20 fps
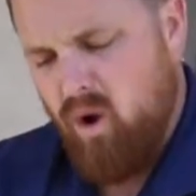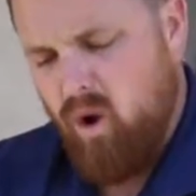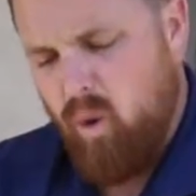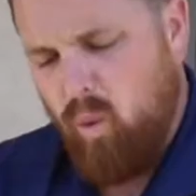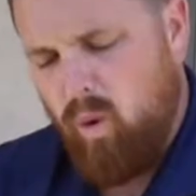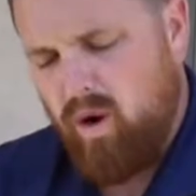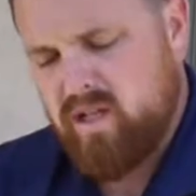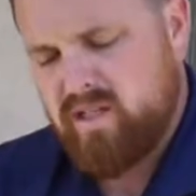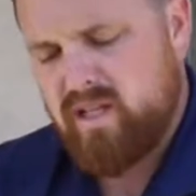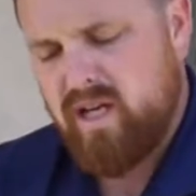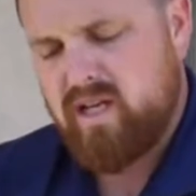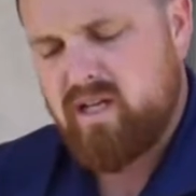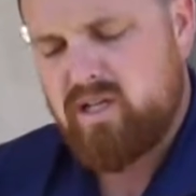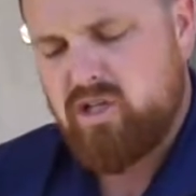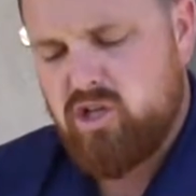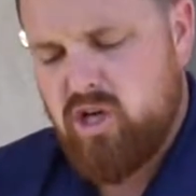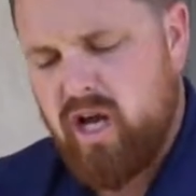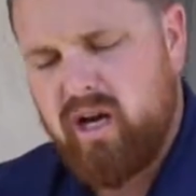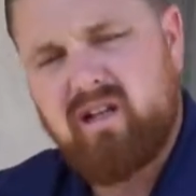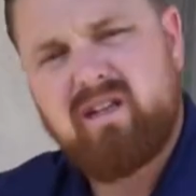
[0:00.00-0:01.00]
Once I
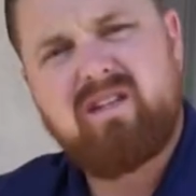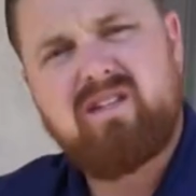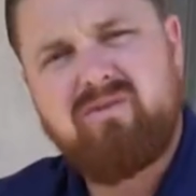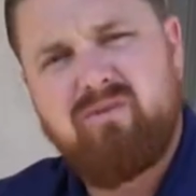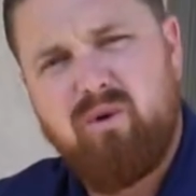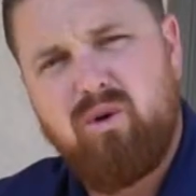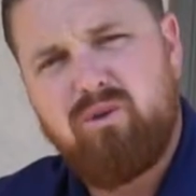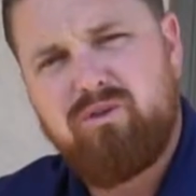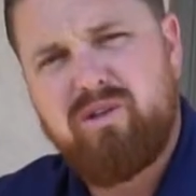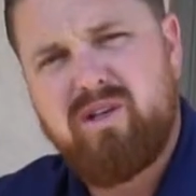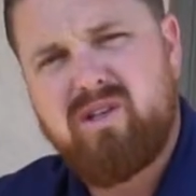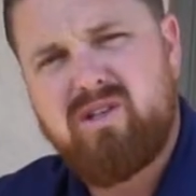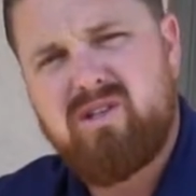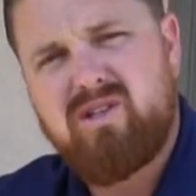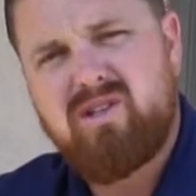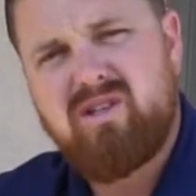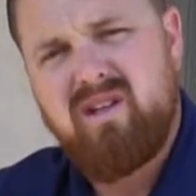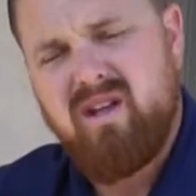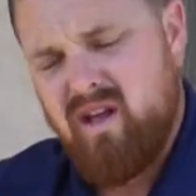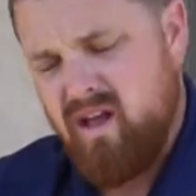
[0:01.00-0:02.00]
check this
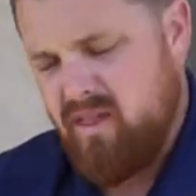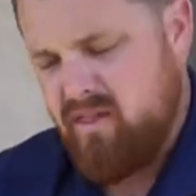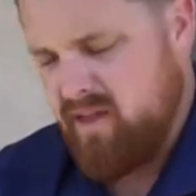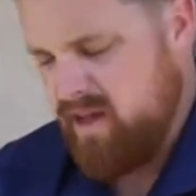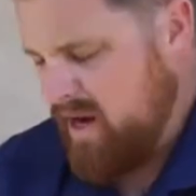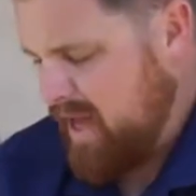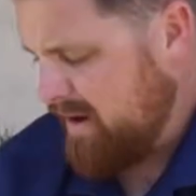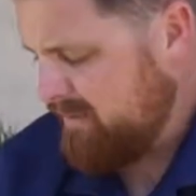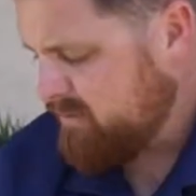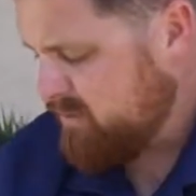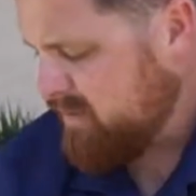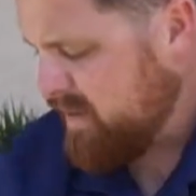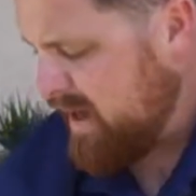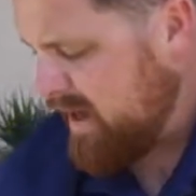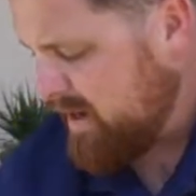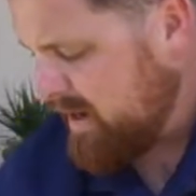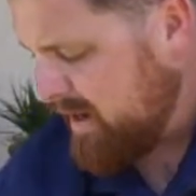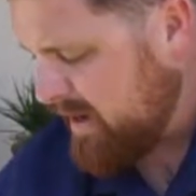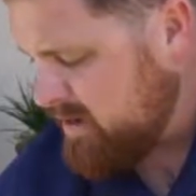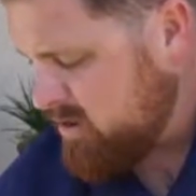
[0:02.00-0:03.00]
voltage, then after
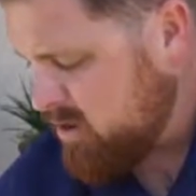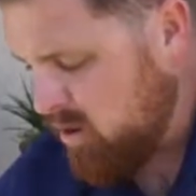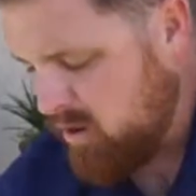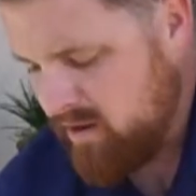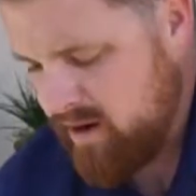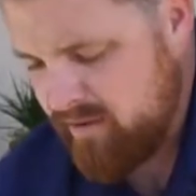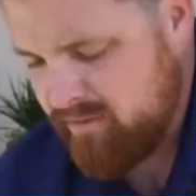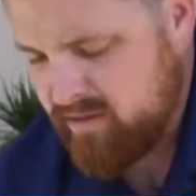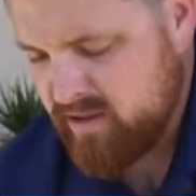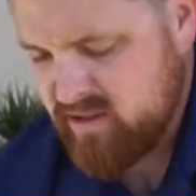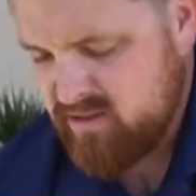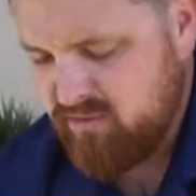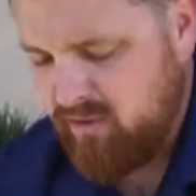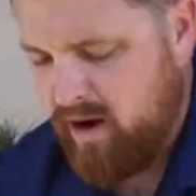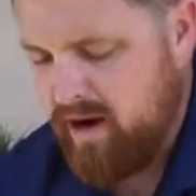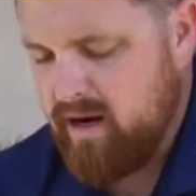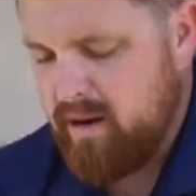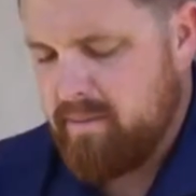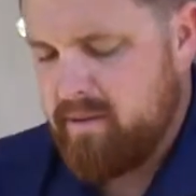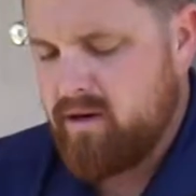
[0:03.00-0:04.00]
that, and I know that everything's
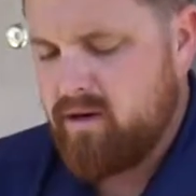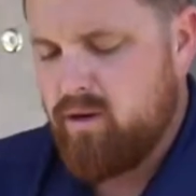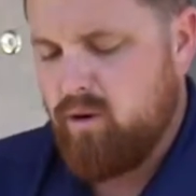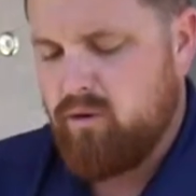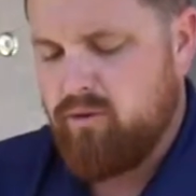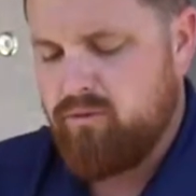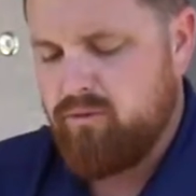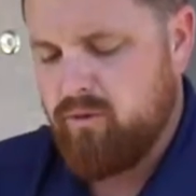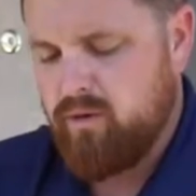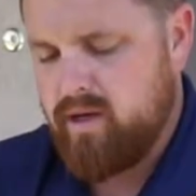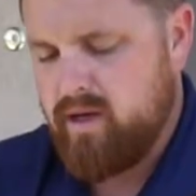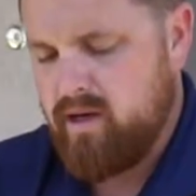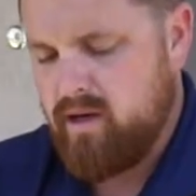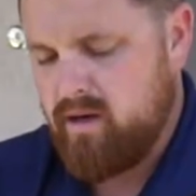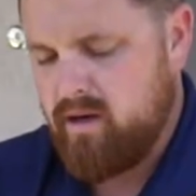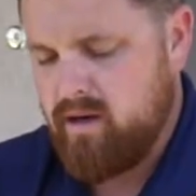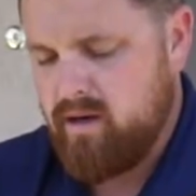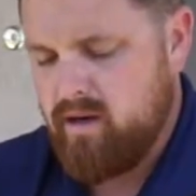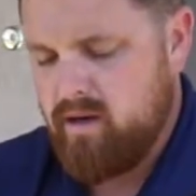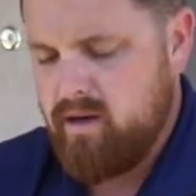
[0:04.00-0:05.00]
fine, I'm going to go through
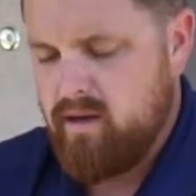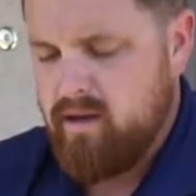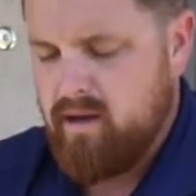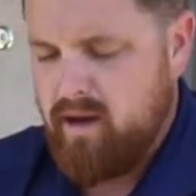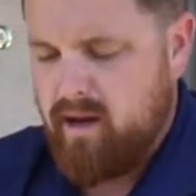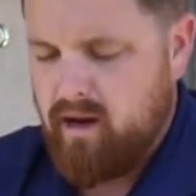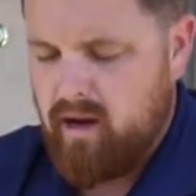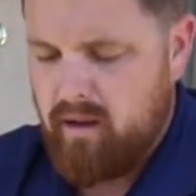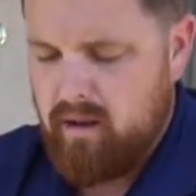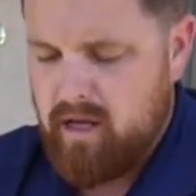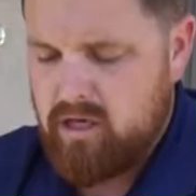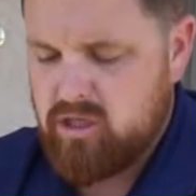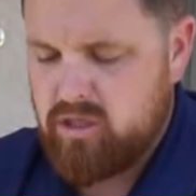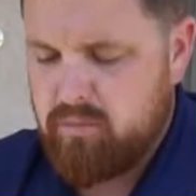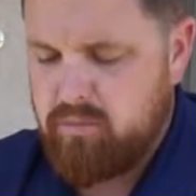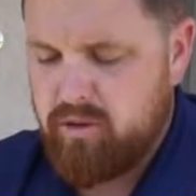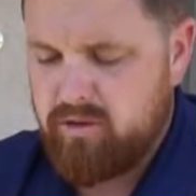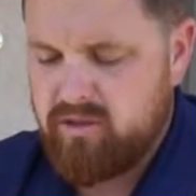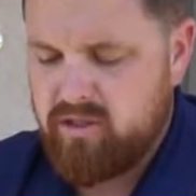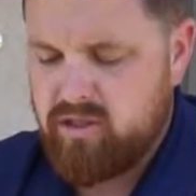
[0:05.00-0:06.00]
here and I'll actually
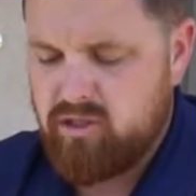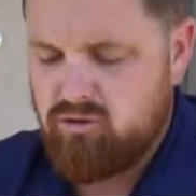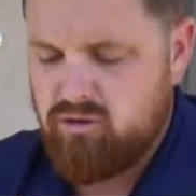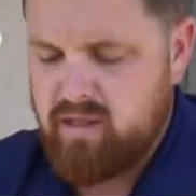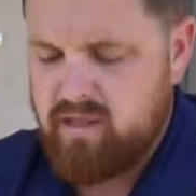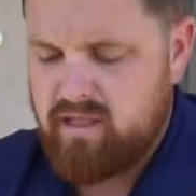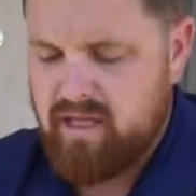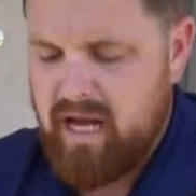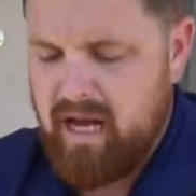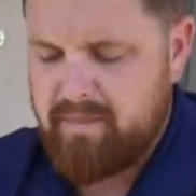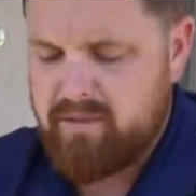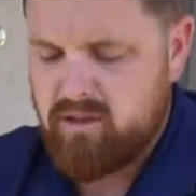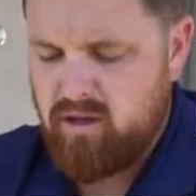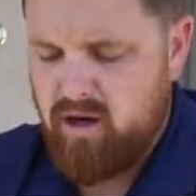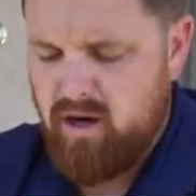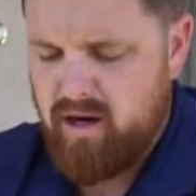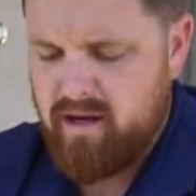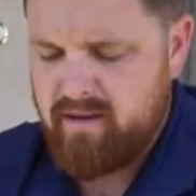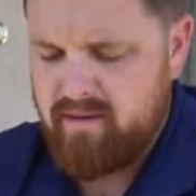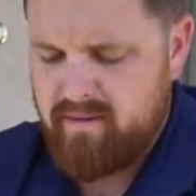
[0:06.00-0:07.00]
put these grease caps
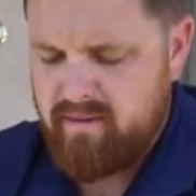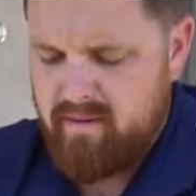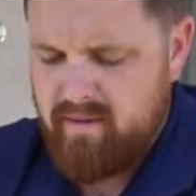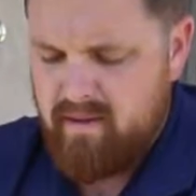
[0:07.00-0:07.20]
on.